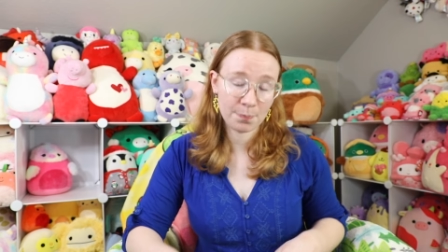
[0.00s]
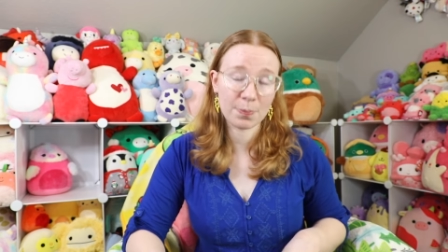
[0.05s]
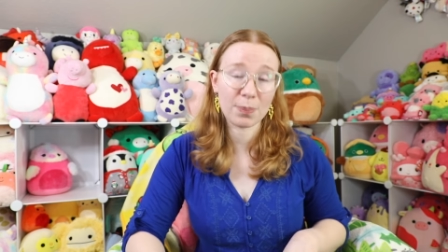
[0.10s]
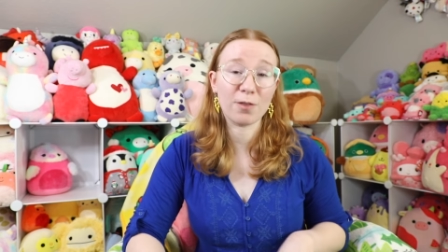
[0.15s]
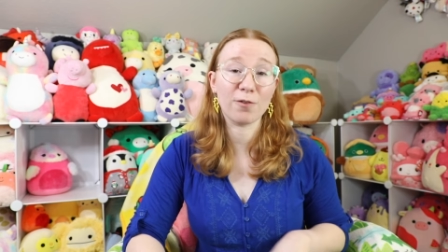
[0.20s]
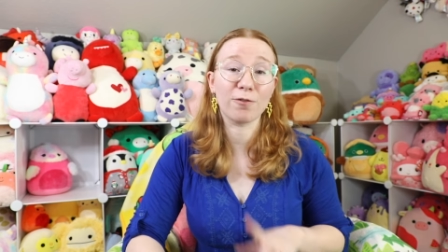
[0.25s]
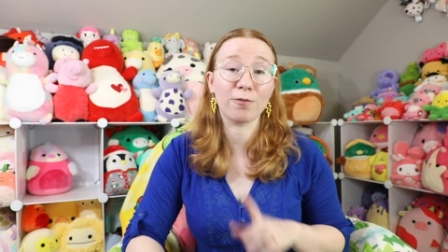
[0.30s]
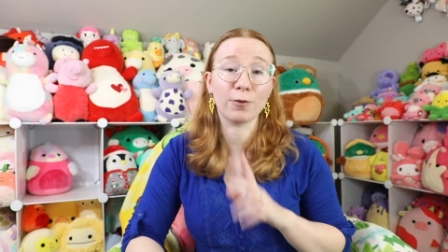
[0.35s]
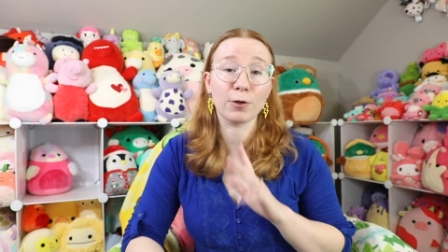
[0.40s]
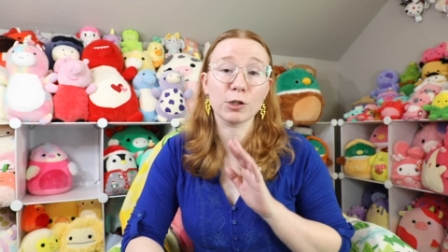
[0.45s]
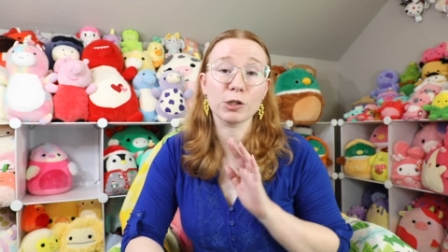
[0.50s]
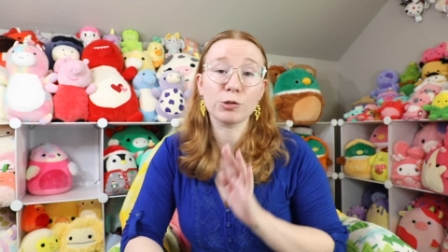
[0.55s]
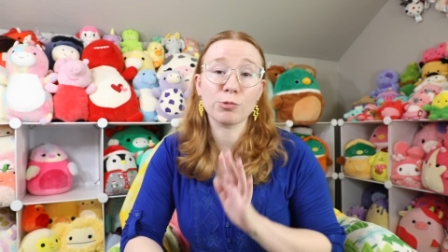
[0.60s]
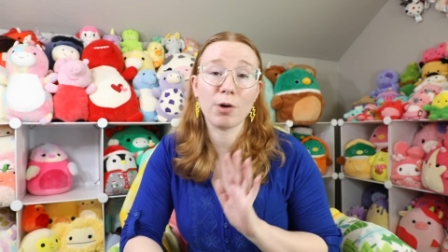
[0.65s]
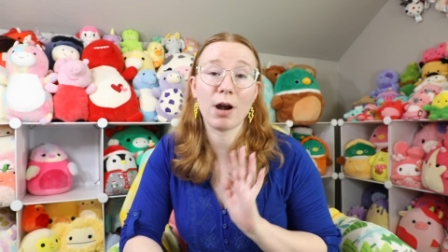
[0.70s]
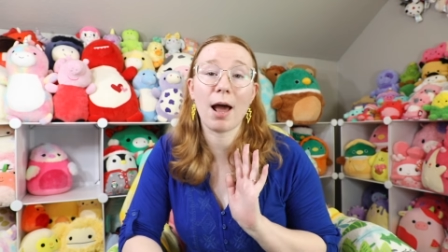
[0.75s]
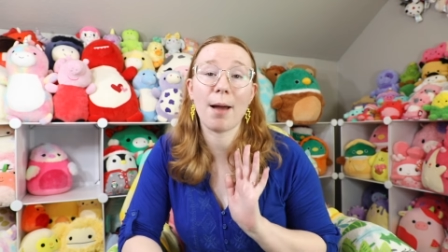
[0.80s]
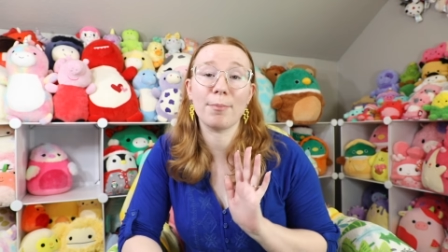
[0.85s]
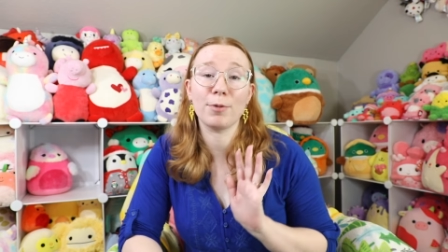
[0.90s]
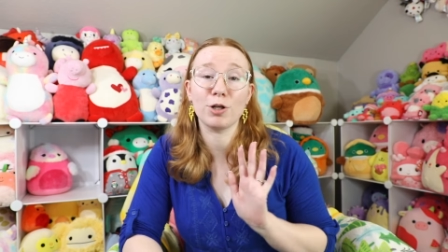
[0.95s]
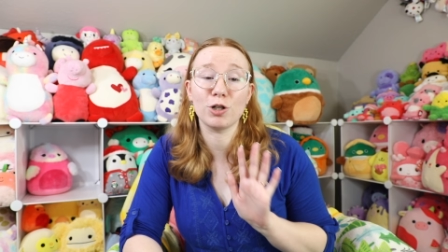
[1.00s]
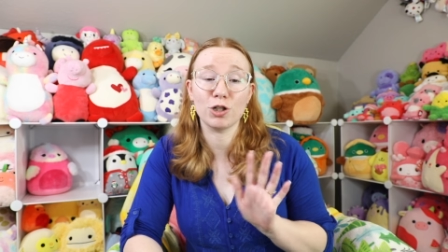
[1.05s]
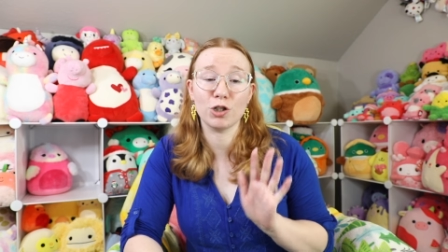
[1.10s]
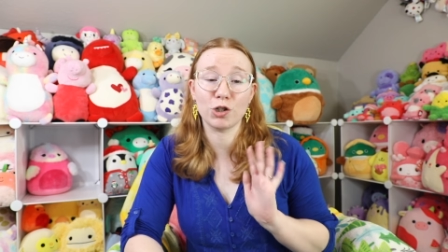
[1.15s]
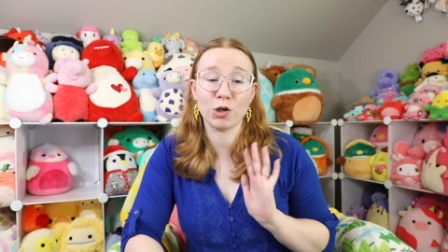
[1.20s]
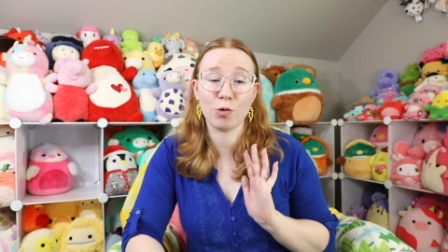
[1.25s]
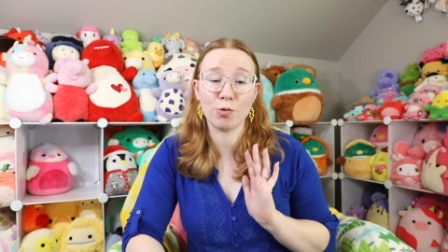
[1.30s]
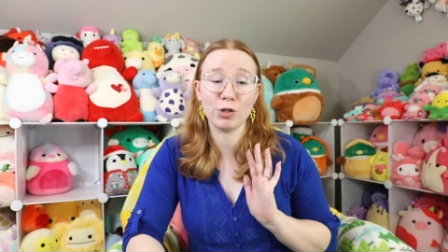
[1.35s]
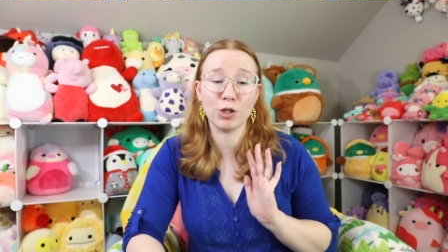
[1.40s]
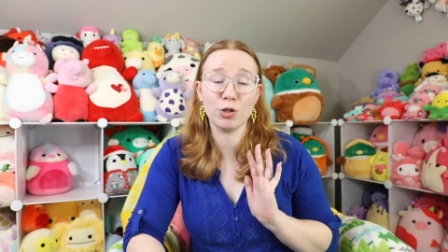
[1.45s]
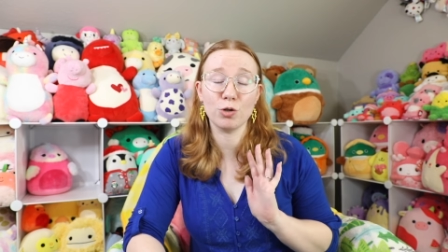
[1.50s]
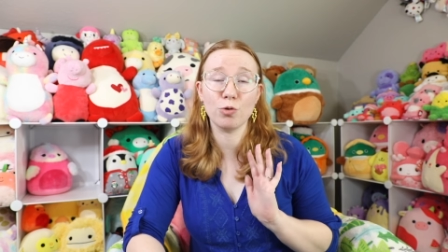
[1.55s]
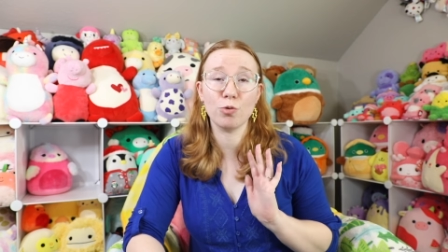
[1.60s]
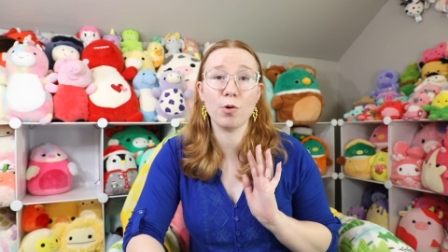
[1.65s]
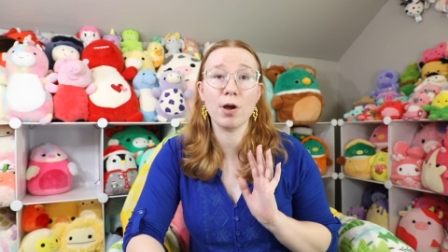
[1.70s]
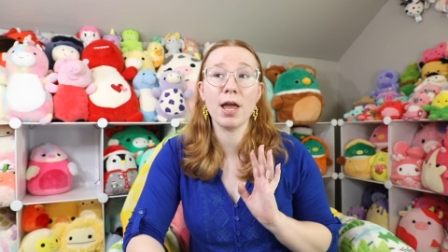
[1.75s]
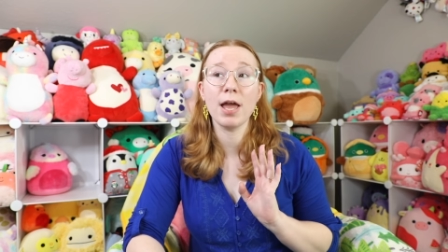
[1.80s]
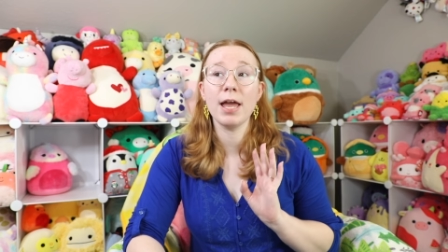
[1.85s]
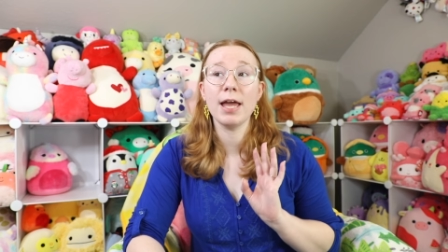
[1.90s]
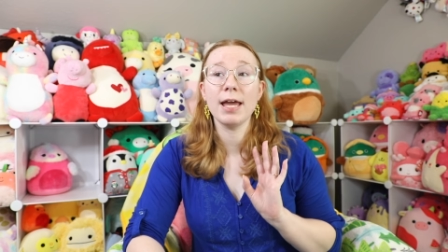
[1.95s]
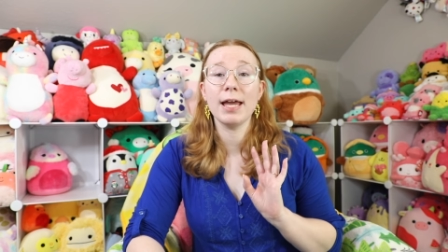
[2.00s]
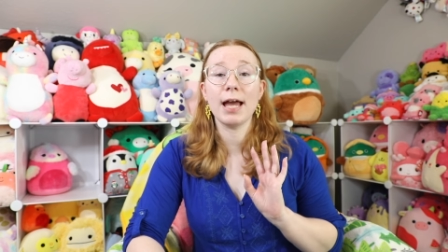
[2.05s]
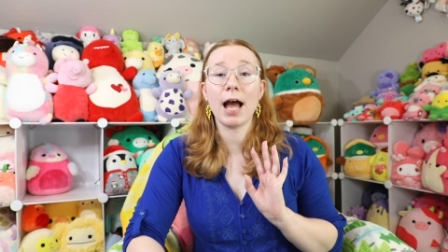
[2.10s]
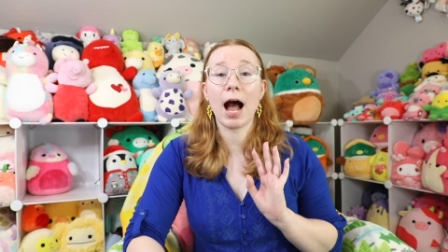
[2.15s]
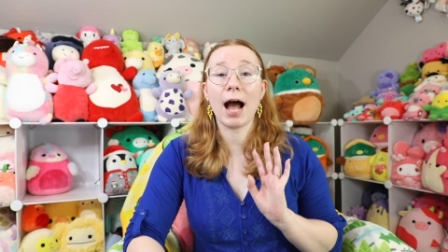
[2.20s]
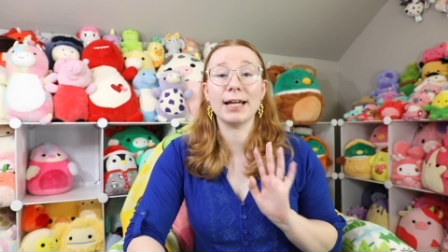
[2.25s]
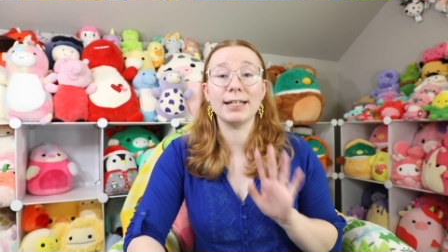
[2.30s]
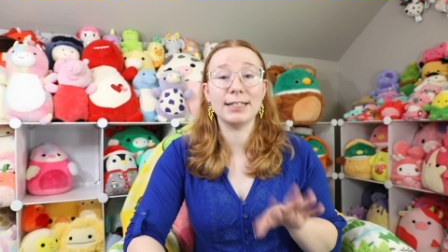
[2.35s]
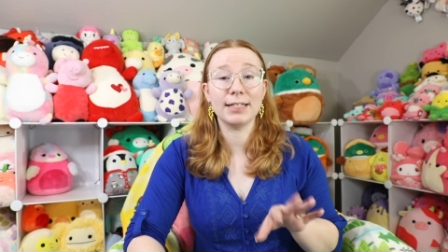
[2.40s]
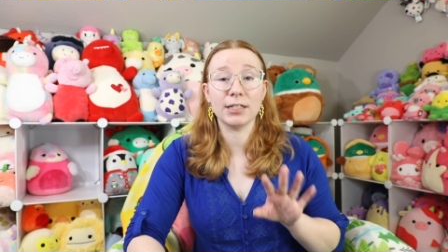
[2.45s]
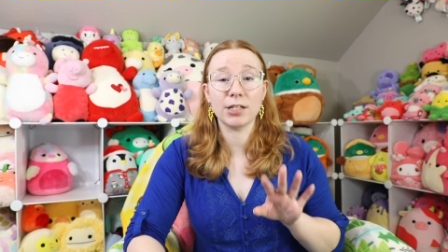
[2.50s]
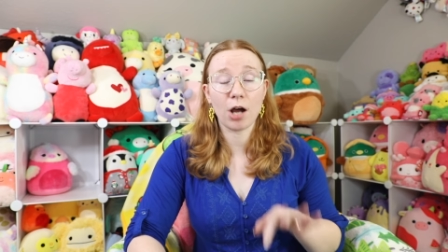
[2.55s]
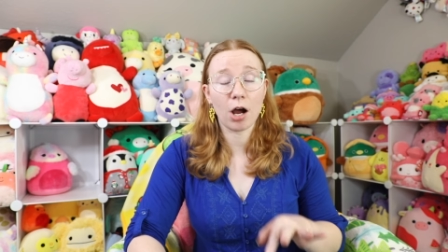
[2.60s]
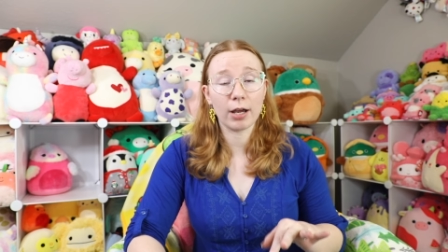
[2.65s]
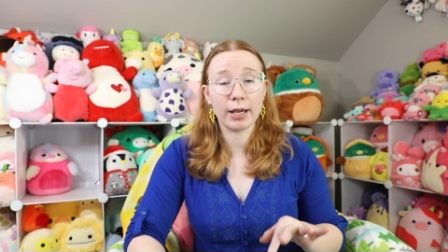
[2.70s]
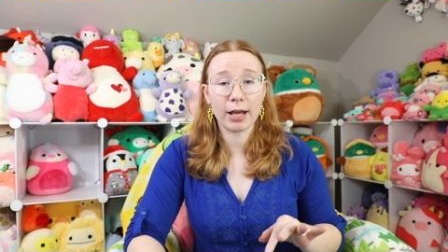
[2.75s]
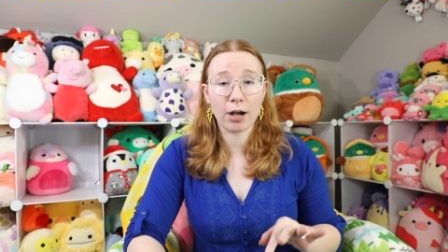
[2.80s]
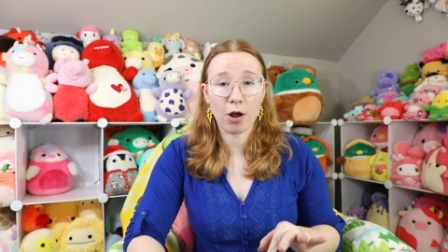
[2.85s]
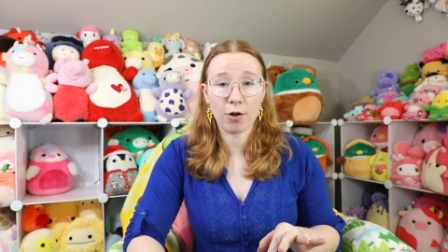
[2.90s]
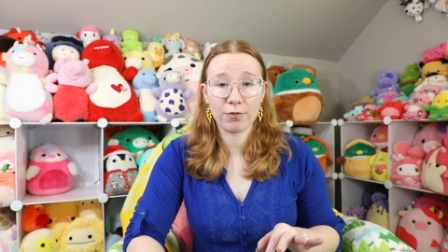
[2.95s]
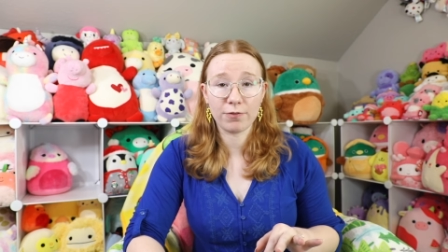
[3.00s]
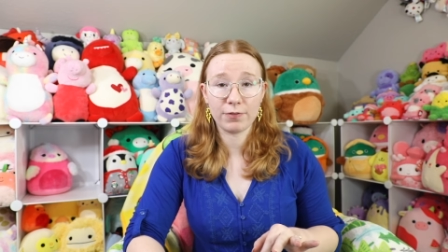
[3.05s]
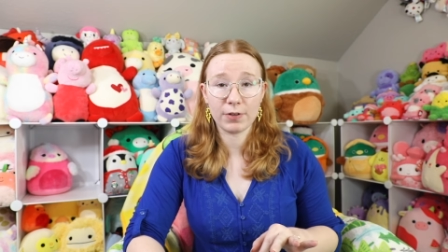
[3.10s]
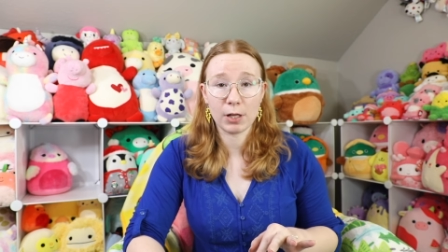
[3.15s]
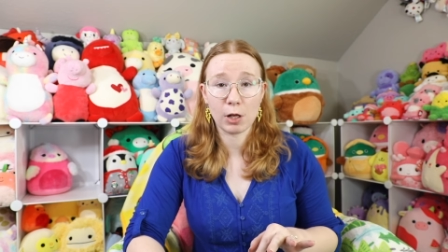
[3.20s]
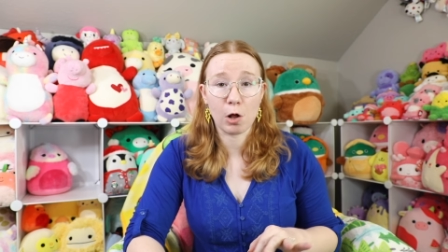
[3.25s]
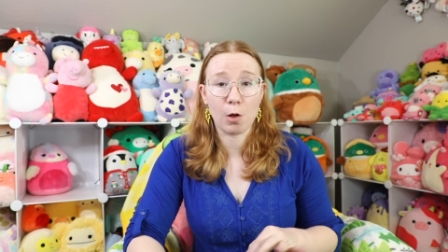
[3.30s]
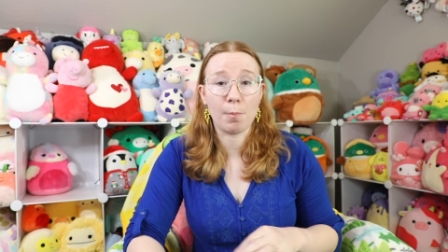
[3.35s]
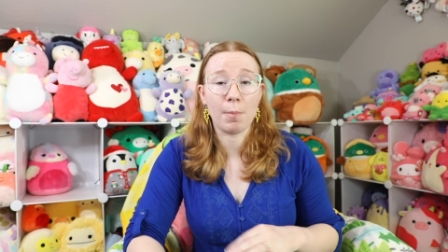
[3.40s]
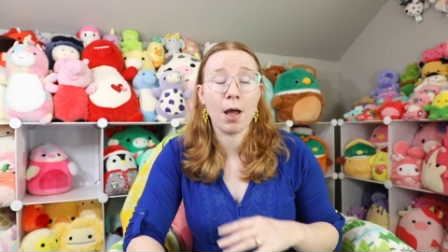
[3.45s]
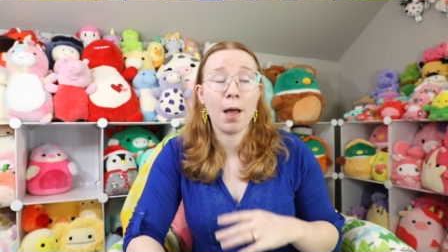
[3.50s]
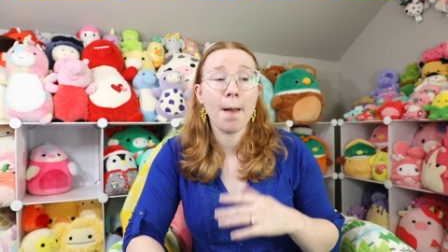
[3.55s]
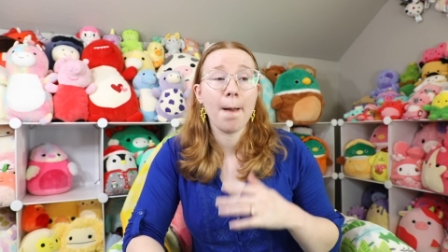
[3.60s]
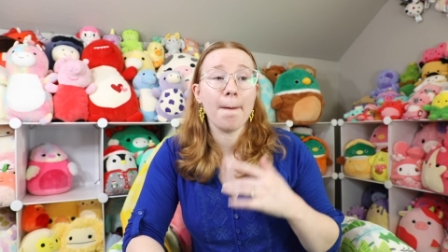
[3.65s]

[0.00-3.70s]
The first one I'm gonna show you, I did not get on film